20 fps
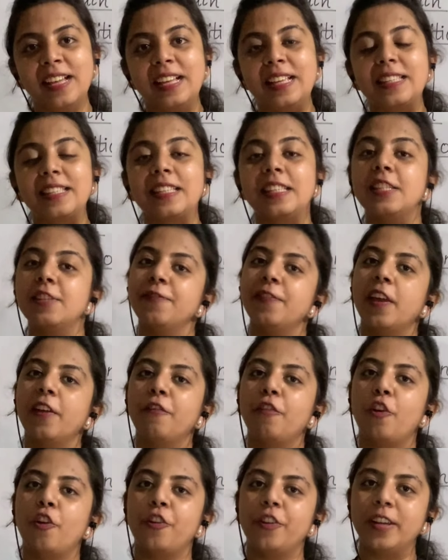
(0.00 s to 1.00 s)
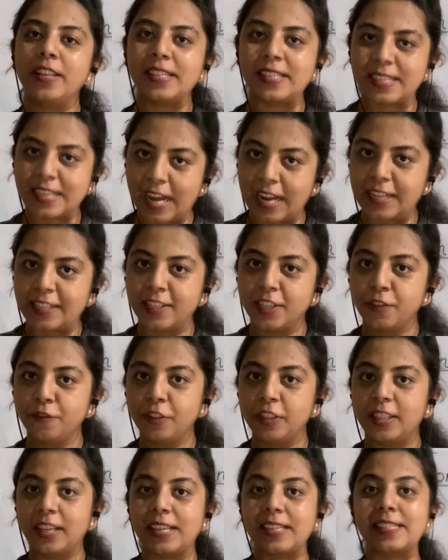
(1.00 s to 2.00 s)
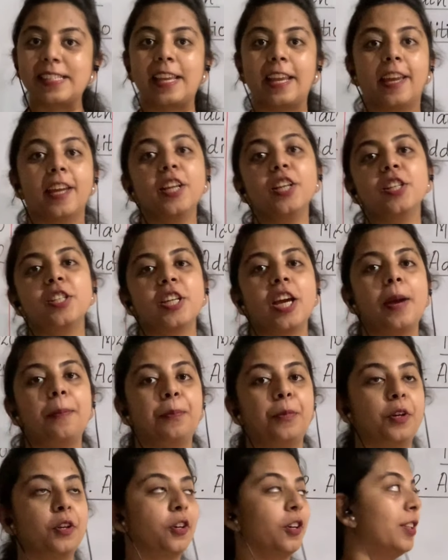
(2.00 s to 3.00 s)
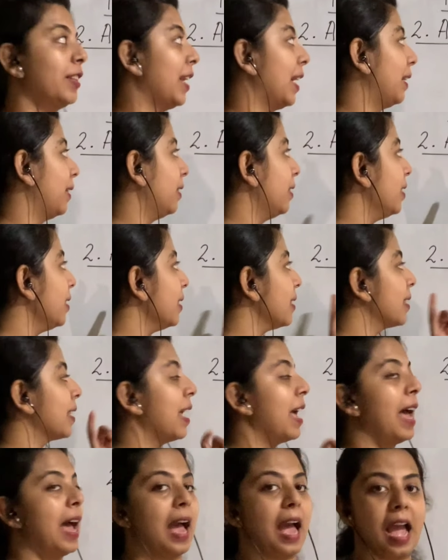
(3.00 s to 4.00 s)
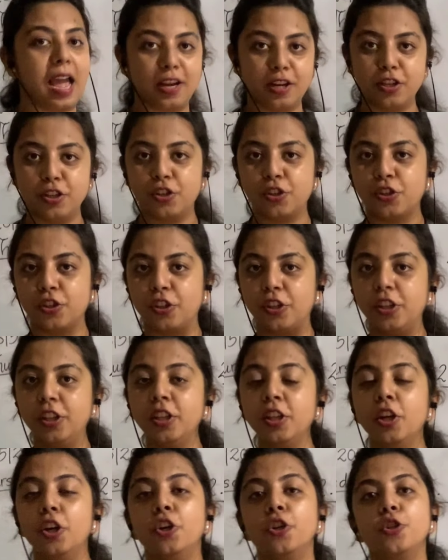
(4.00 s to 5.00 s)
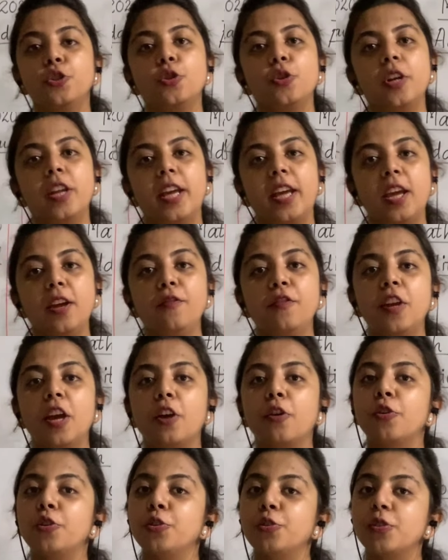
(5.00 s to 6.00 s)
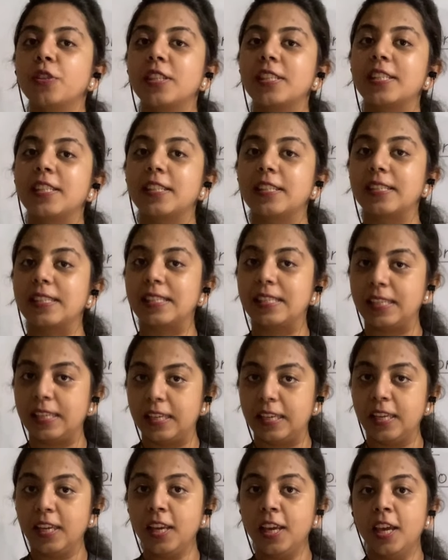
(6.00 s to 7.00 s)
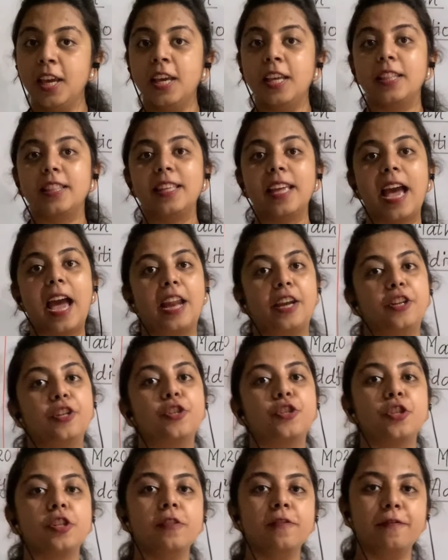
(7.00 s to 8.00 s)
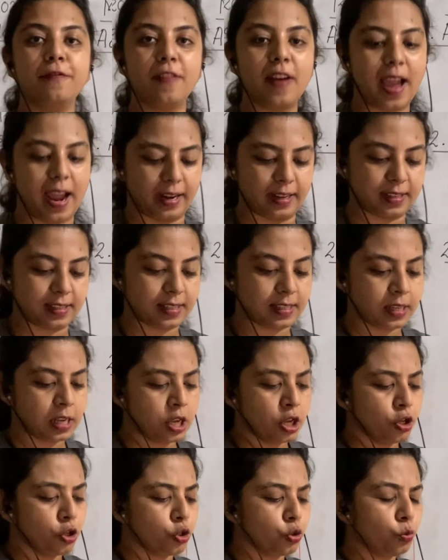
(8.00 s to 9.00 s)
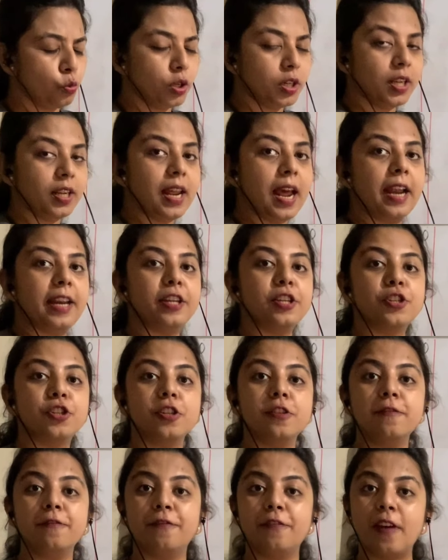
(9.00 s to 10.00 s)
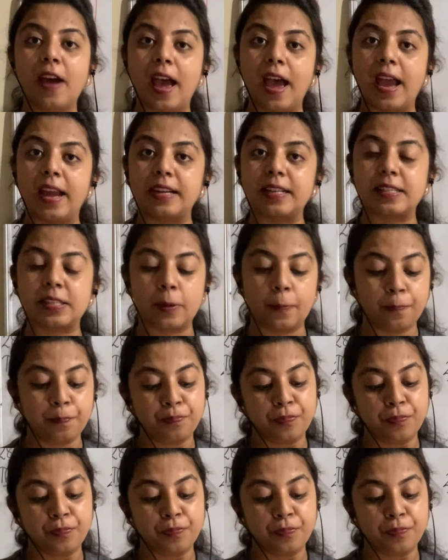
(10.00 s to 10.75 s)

since we have already started with our second chapter, that is addition, today we are going to see the addition facts. So what are addition facts?